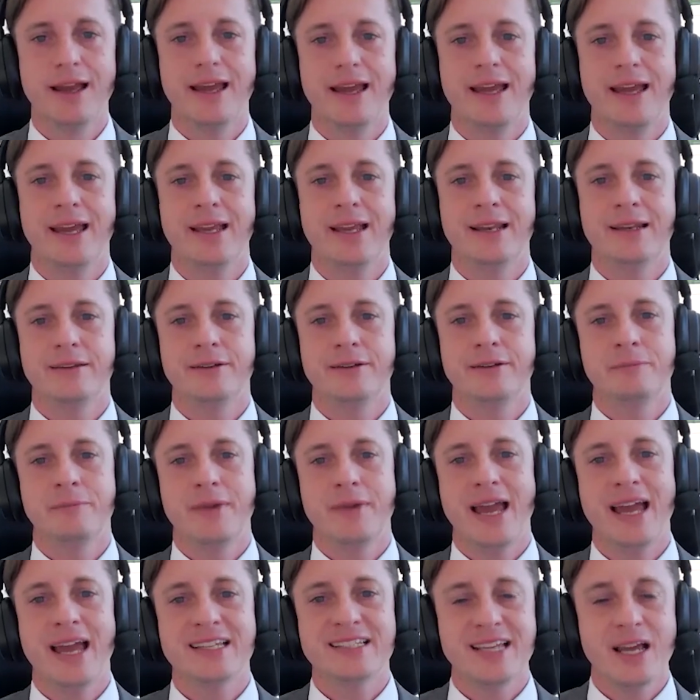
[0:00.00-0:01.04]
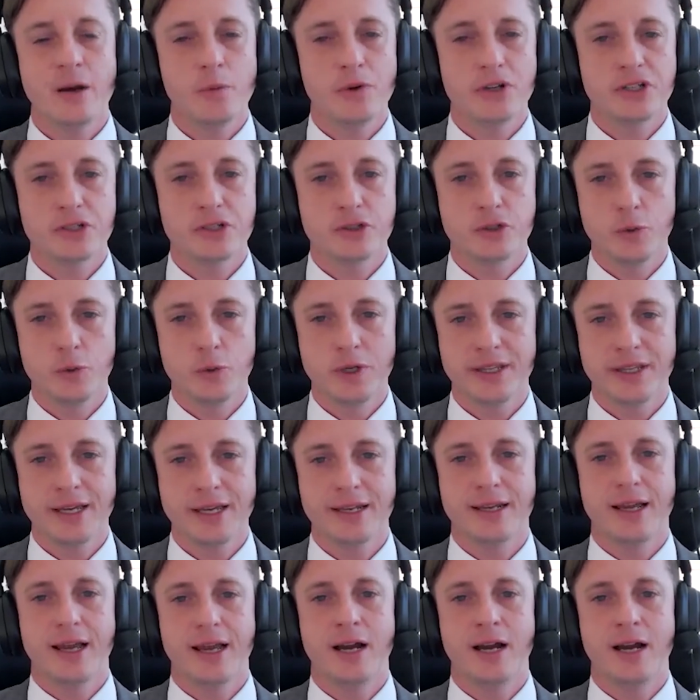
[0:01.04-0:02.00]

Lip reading: And as I was doing that,